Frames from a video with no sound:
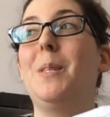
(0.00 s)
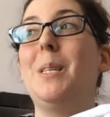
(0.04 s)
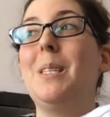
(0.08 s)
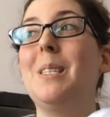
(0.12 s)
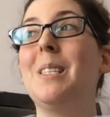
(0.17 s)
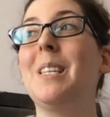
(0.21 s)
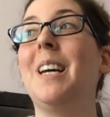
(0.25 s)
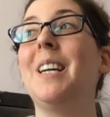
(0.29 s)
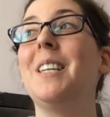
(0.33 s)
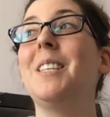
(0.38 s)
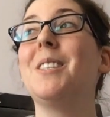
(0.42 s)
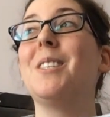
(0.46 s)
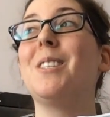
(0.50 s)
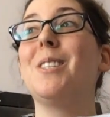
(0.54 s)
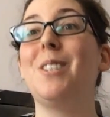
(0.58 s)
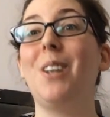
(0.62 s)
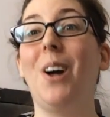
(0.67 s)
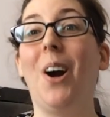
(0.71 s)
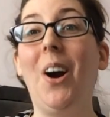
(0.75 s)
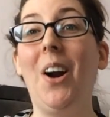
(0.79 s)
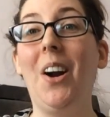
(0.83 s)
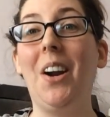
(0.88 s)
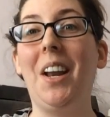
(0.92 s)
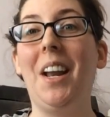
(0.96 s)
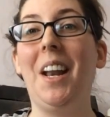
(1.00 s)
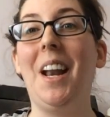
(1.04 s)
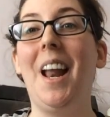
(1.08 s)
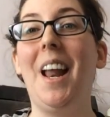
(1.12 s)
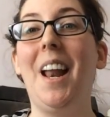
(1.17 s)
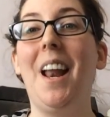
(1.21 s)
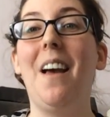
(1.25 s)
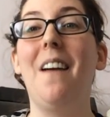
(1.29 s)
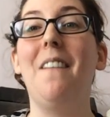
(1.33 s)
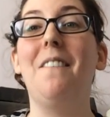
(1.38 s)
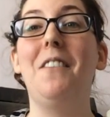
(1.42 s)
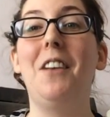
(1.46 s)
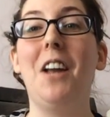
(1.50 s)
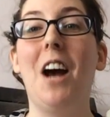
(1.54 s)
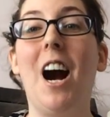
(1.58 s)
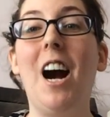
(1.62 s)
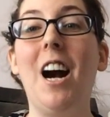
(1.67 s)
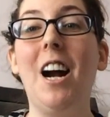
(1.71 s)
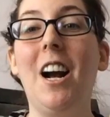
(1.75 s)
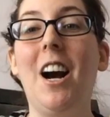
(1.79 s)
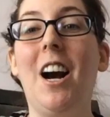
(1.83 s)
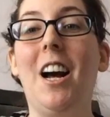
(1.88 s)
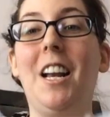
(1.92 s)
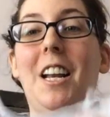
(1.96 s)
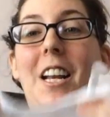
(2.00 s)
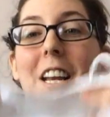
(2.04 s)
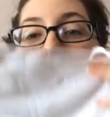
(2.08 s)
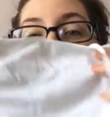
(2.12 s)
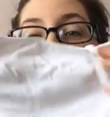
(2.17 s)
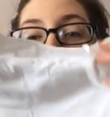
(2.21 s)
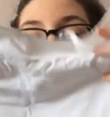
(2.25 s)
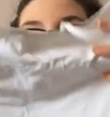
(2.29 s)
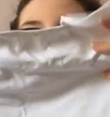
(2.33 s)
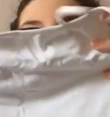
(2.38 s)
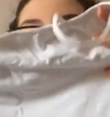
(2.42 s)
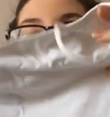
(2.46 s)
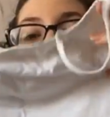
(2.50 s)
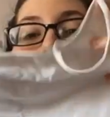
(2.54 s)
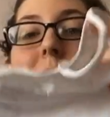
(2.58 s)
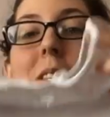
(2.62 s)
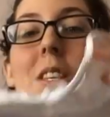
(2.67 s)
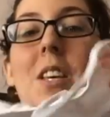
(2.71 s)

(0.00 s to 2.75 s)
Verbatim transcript: since I started and I have not gotten a cami